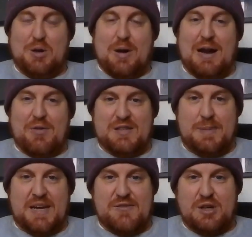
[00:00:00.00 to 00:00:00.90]
been around
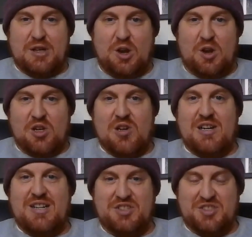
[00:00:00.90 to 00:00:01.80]
the space for a little
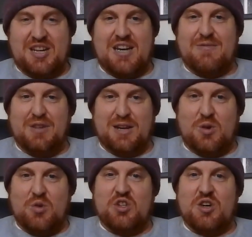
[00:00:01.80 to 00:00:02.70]
longer and can just kind of
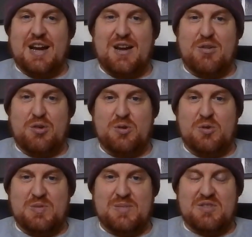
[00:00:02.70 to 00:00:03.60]
hold your hand
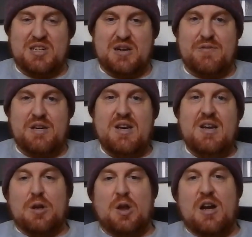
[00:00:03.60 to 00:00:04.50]
through some stuff
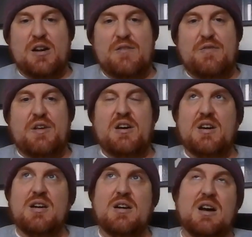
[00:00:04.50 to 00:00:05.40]
for a lot of
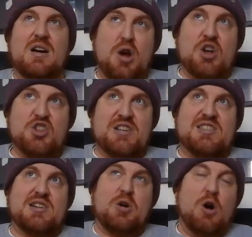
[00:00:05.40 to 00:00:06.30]
the uh,
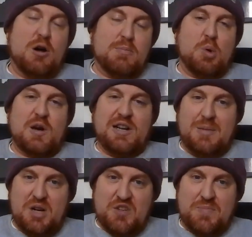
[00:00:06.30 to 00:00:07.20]
projects that are
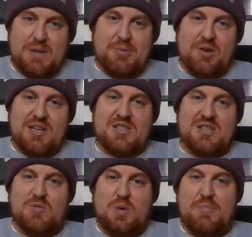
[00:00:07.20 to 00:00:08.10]
onboarding a bunch of people
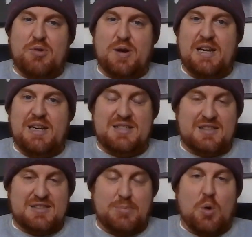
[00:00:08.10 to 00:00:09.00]
into
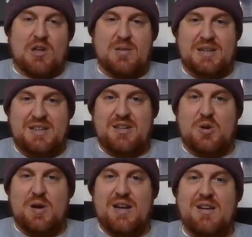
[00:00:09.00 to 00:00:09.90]
Web3 to support them in
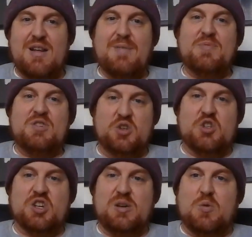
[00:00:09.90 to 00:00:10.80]
Gitcoin,
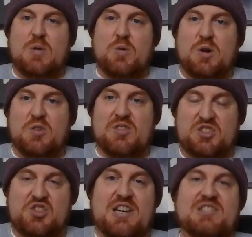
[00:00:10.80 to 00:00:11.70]
usually what we'll
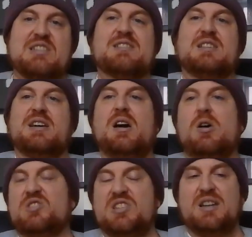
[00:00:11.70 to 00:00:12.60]
suggest is like
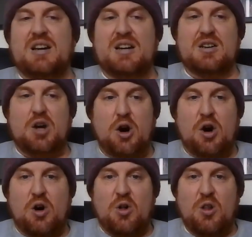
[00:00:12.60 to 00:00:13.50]
hosting a
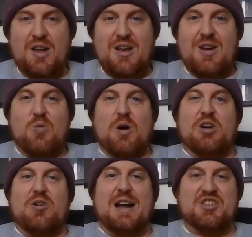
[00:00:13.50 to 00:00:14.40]
call
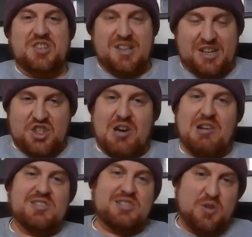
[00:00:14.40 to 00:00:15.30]
where you're actually like
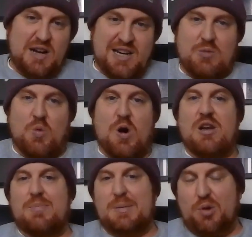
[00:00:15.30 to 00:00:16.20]
sharing a screen and
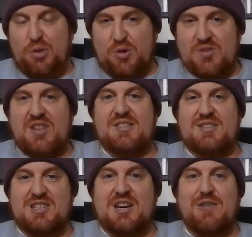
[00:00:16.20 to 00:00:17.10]
walking people through
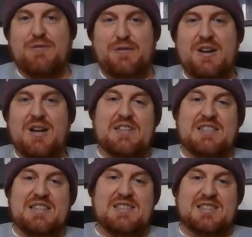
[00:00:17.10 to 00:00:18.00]
stuff.
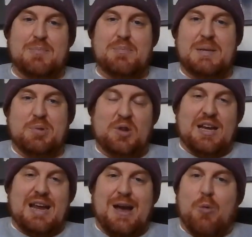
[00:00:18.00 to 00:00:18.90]
Even seen some people
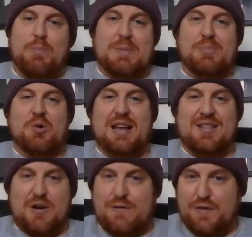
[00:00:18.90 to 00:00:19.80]
like help people
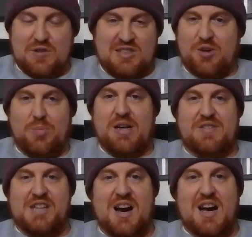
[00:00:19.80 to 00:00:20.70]
get their first little
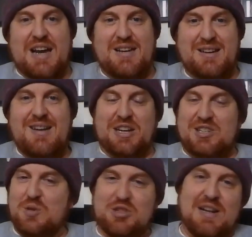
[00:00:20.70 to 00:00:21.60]
bit of DAI,
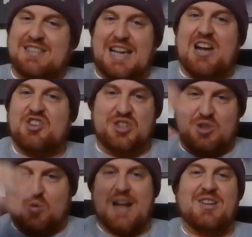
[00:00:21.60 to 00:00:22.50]
like a
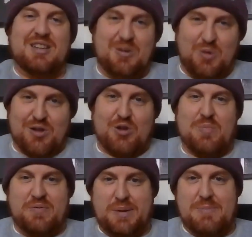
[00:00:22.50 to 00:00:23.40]
transaction directly with a
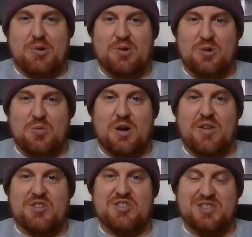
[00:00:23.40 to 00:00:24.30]
group of people
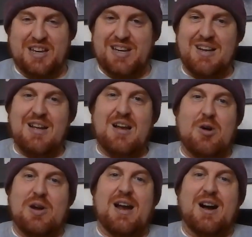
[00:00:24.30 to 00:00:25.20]
where they're just like,
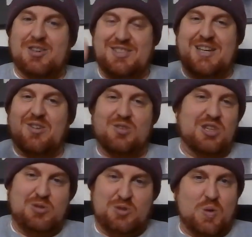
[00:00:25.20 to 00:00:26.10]
okay, I'll
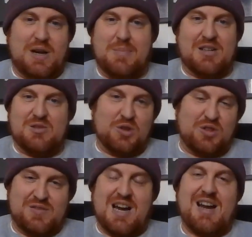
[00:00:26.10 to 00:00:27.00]
sell you 20 bucks
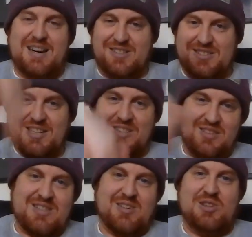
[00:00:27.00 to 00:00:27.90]
worth of DAI and I'll
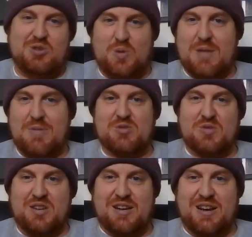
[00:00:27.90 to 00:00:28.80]
send, sell you 20
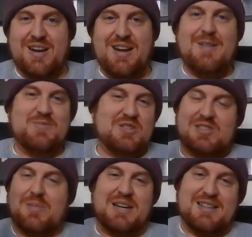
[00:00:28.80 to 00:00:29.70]
bucks worth of DAI.
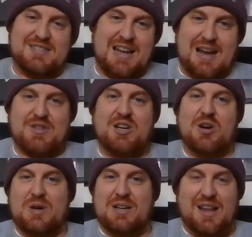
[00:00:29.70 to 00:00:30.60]
So somebody doesn't have
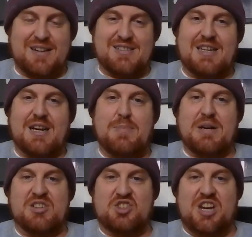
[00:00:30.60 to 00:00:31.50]
to go and like set
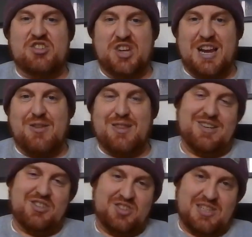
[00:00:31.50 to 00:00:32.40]
up an exchange
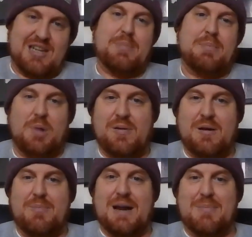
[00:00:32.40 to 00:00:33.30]
account. They can just set up a,
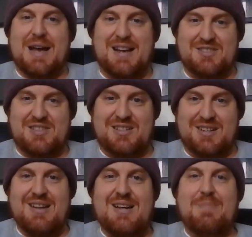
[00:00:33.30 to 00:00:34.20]
a MetaMask
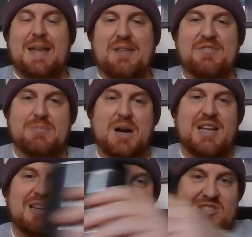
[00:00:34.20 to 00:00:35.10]
have some
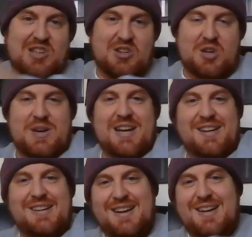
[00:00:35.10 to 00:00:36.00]
money and start
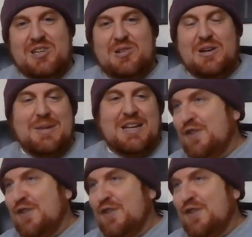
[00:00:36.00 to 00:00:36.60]
donating. So I